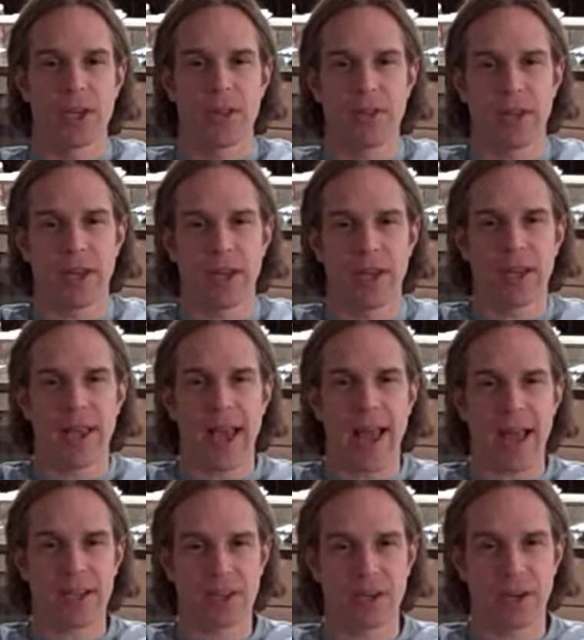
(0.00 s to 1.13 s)
than
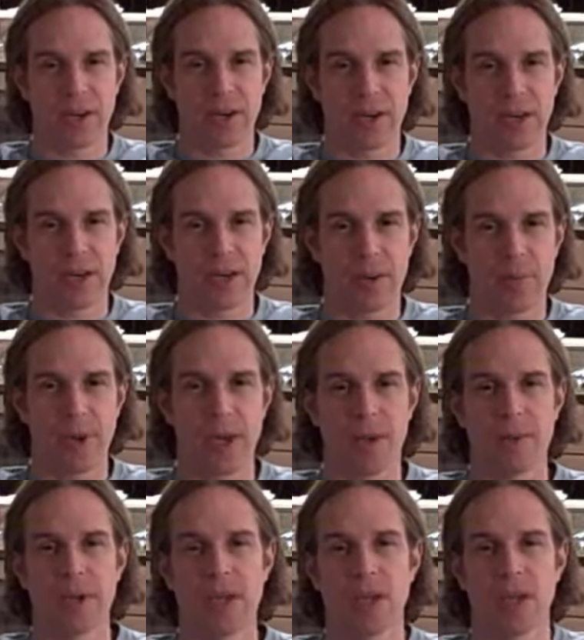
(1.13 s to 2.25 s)
axillary in a
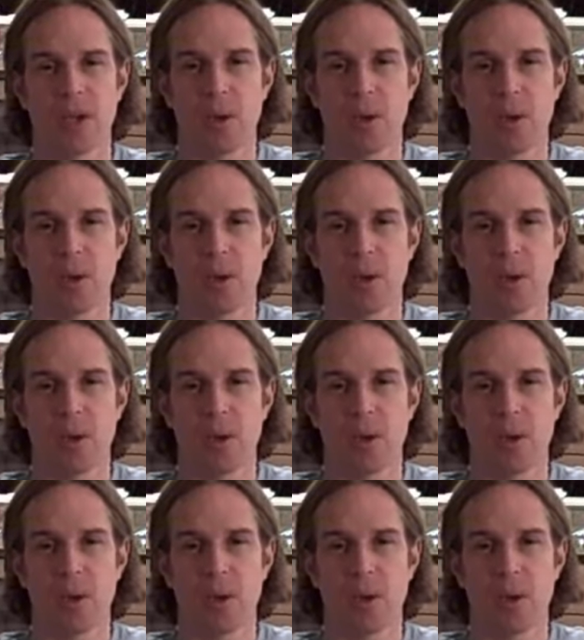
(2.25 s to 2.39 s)
baby,